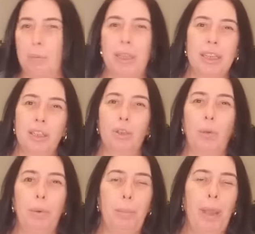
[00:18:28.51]
I mean, there's a
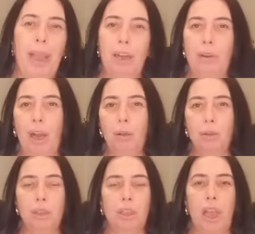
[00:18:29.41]
couple of pair of
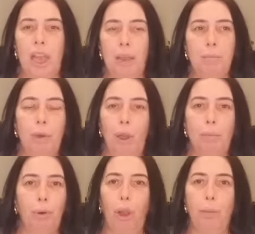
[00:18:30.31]
old like
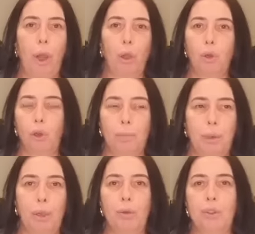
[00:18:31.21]
Primark or
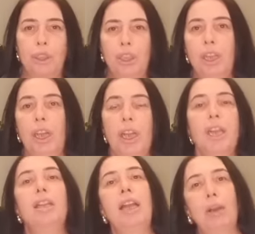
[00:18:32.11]
boots, and
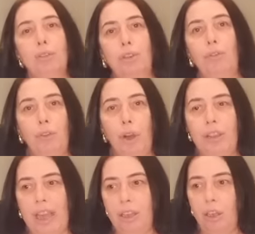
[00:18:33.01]
you know, stuff
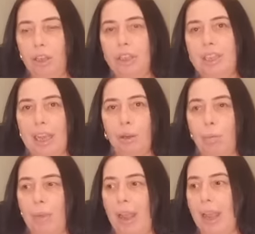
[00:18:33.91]
like that that I can take
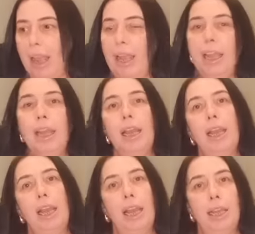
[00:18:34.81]
up there
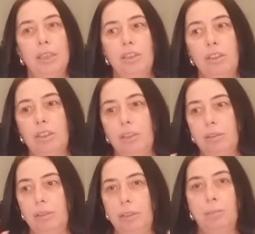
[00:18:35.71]
and
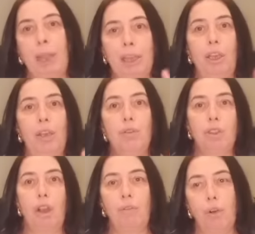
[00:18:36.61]
make
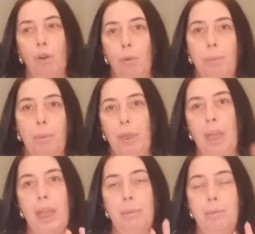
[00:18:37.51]
use of up
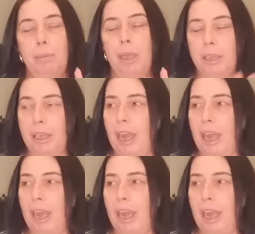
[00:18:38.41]
at the